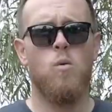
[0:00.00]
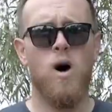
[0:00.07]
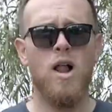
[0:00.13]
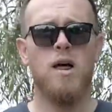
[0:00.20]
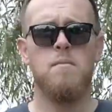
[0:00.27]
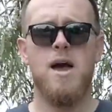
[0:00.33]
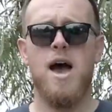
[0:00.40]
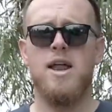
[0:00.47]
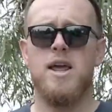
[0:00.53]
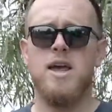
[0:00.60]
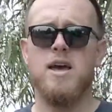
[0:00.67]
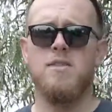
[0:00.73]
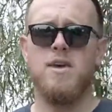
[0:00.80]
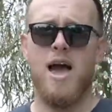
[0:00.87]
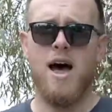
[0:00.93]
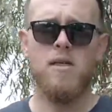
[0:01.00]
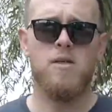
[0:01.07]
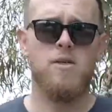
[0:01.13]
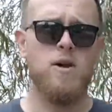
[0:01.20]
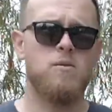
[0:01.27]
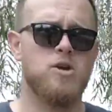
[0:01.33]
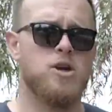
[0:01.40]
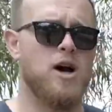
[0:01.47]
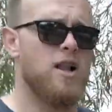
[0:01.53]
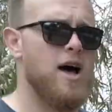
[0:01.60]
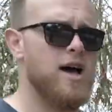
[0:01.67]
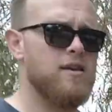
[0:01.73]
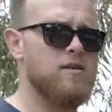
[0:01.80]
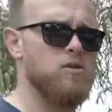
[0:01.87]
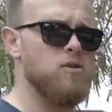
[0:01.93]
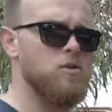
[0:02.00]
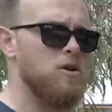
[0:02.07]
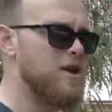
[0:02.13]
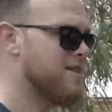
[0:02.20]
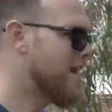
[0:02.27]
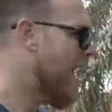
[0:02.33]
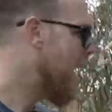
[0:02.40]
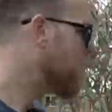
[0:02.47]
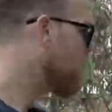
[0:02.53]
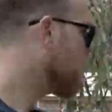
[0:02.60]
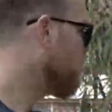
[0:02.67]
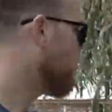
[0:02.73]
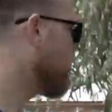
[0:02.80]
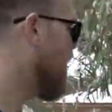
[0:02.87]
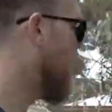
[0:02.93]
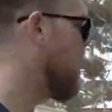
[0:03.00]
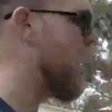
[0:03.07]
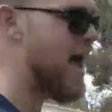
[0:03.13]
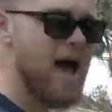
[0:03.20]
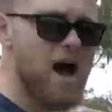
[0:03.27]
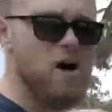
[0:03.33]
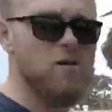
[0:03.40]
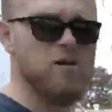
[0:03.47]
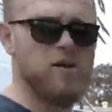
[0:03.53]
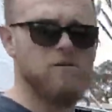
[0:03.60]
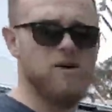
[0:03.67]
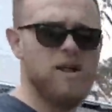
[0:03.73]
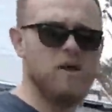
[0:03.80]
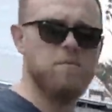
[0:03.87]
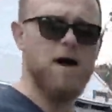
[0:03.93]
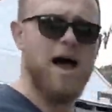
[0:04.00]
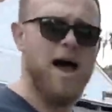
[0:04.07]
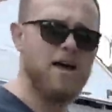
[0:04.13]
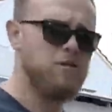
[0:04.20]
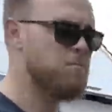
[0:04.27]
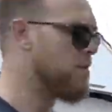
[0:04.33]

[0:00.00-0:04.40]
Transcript: While I'm out here, the other thing which I like to do is have a look at how the developer has